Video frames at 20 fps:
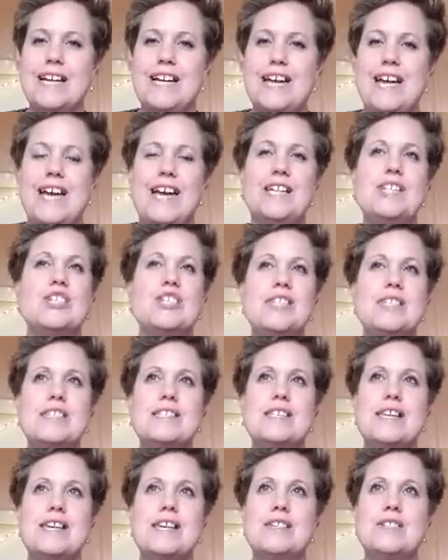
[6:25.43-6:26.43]
And she
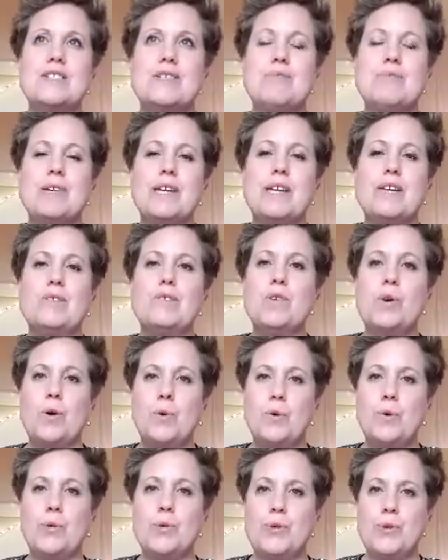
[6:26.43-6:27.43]
said to me,
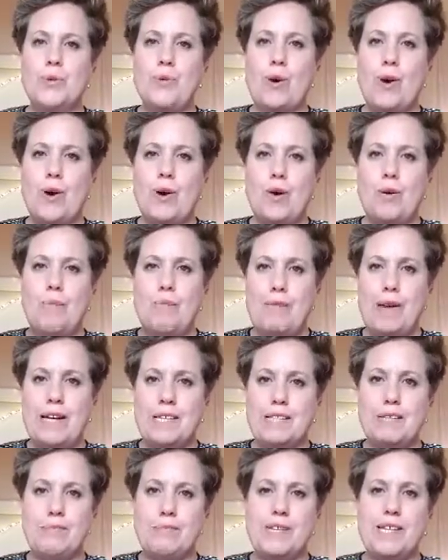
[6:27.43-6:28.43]
no, you are meant
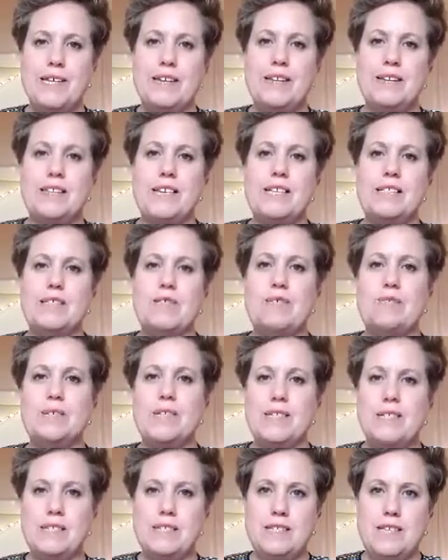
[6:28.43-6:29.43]
to be here. There's a
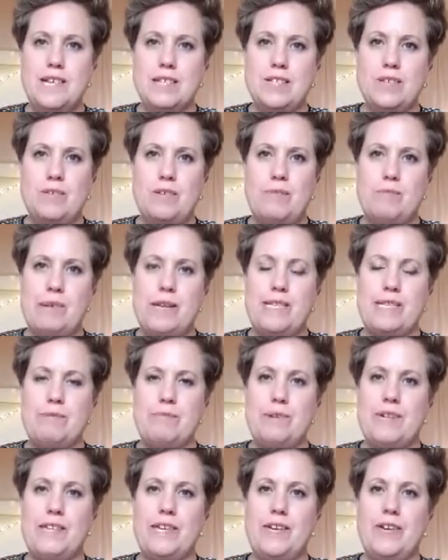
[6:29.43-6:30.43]
reason that you are meant to
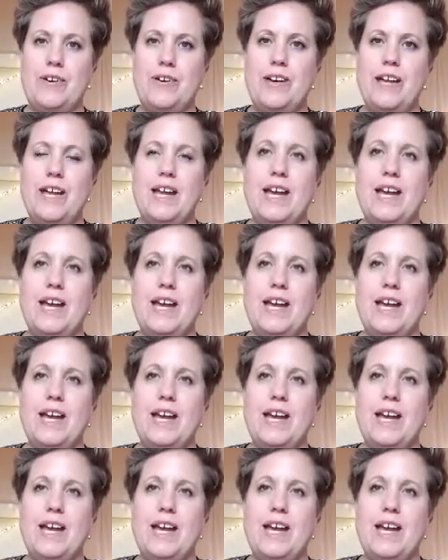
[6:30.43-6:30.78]
be here.